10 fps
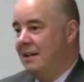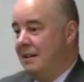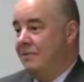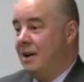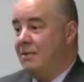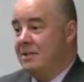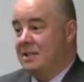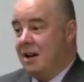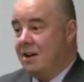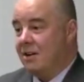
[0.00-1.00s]
if I was
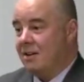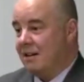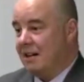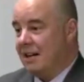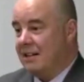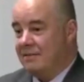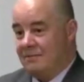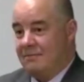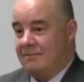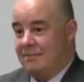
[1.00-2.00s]
younger, I'd
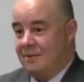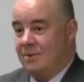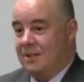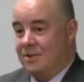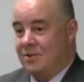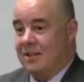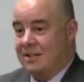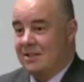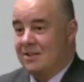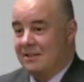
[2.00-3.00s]
do this
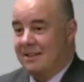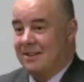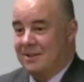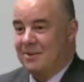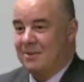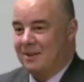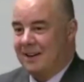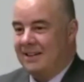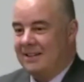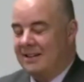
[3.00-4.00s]
transition thing too,
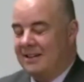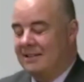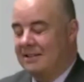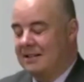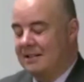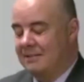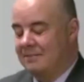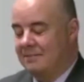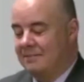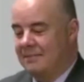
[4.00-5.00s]
right?
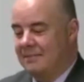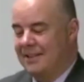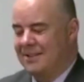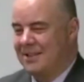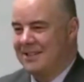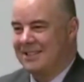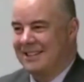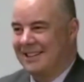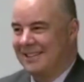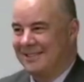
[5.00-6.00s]
And she's
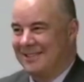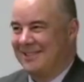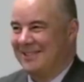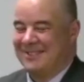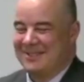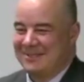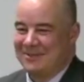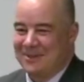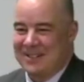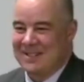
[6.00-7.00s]
like,
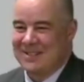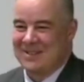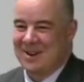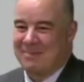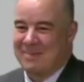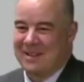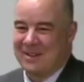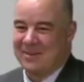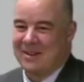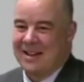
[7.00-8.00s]
"What's stopping
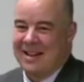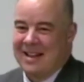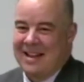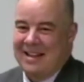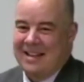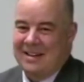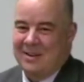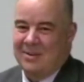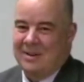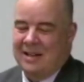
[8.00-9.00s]
you?"
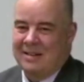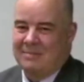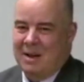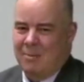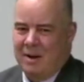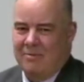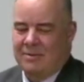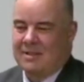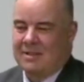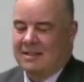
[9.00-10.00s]
And my wife
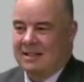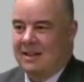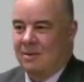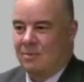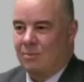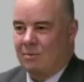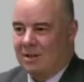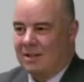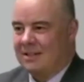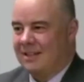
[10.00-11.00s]
was like
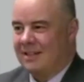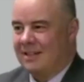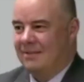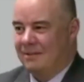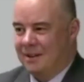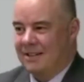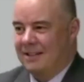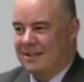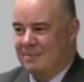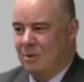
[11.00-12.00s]
really,
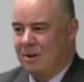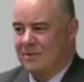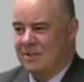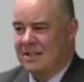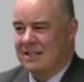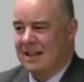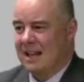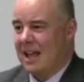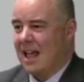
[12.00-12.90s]
really supportive. She's like,